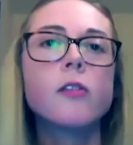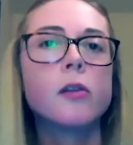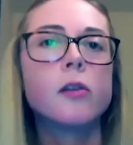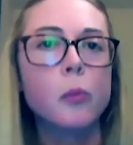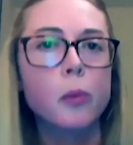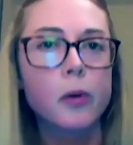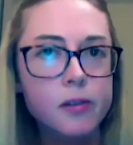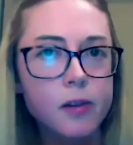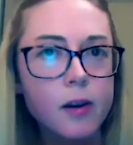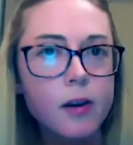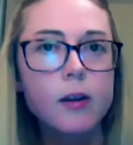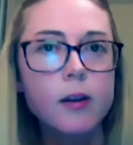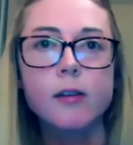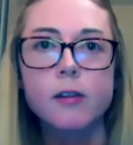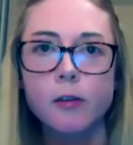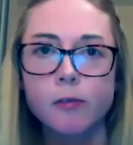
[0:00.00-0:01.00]
So there were
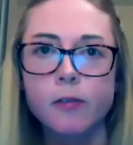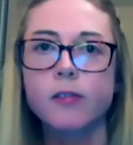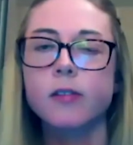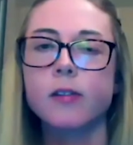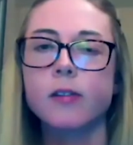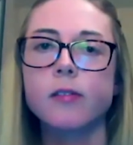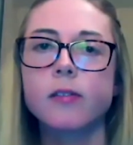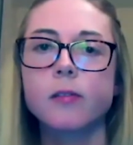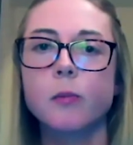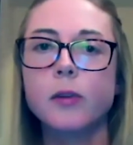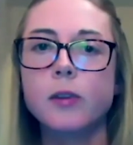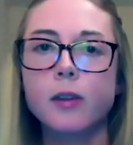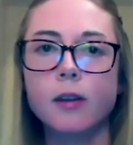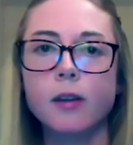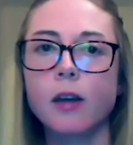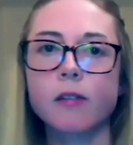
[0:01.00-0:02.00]
certainly differences
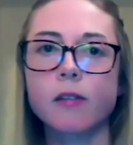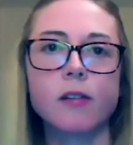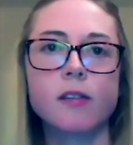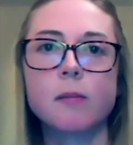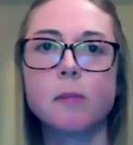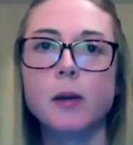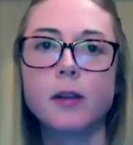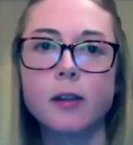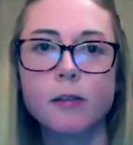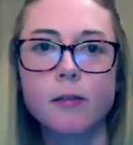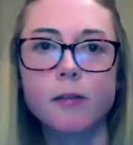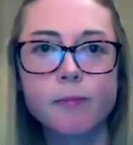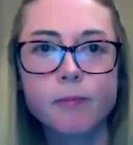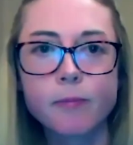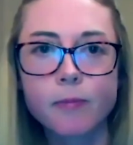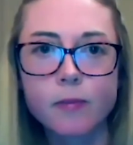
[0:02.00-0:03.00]
within nationalist opinion.
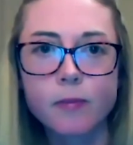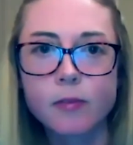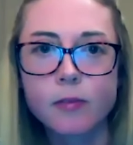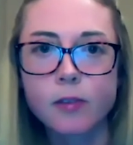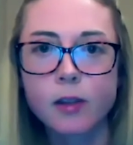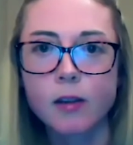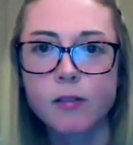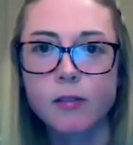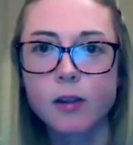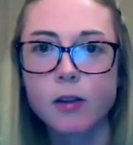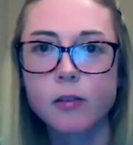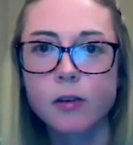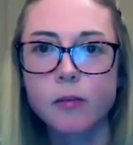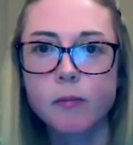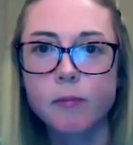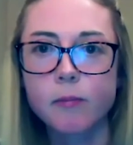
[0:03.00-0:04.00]
Thanks,
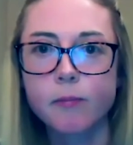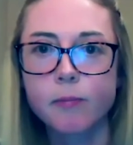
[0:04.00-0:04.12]
Andrew.